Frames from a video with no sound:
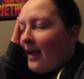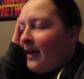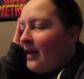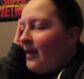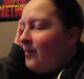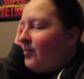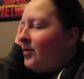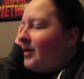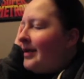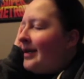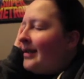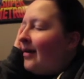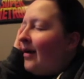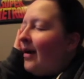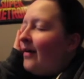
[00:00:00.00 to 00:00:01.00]
keep putting
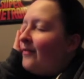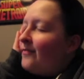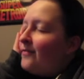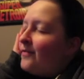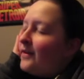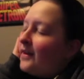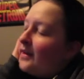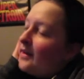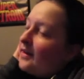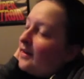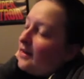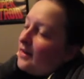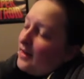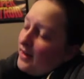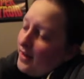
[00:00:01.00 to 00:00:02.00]
it off.
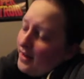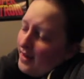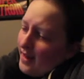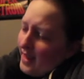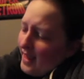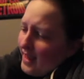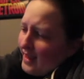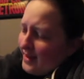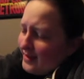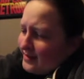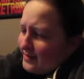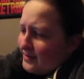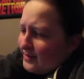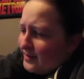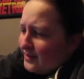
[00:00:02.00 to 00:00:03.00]

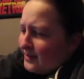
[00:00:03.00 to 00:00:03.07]
And